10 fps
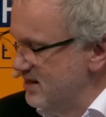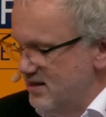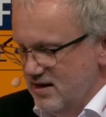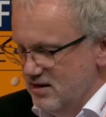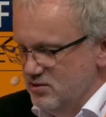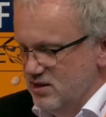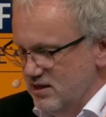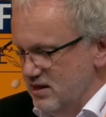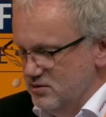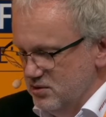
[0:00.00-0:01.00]
and you're
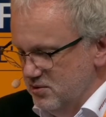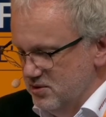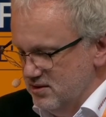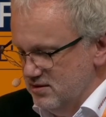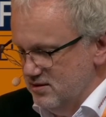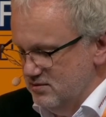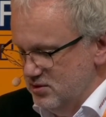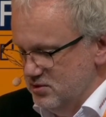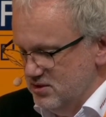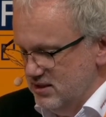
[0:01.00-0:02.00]
allowed to
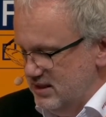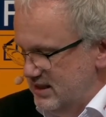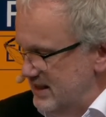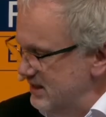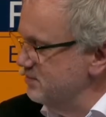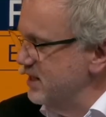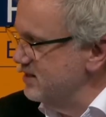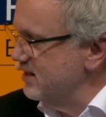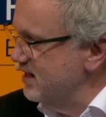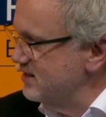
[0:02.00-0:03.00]
use helium as
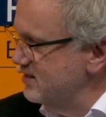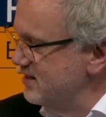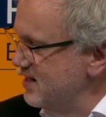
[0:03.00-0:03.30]
a gas.